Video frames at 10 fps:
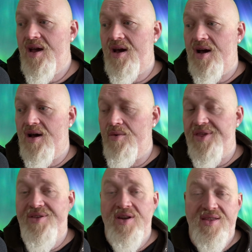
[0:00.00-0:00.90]
Uh, we're
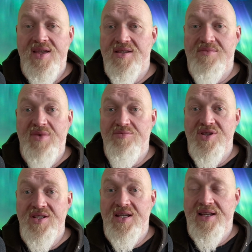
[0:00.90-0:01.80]
30,000
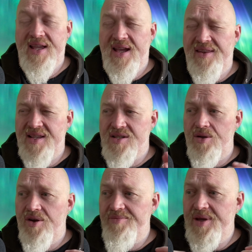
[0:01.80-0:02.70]
members nearly, and there's a
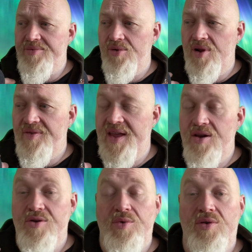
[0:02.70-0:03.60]
lot of people on there
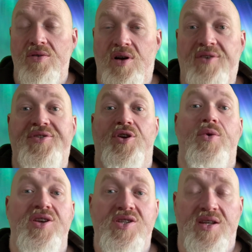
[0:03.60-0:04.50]
who will often
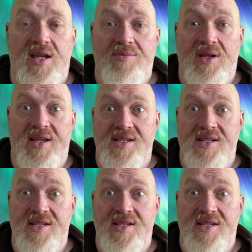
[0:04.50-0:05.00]
question ABA.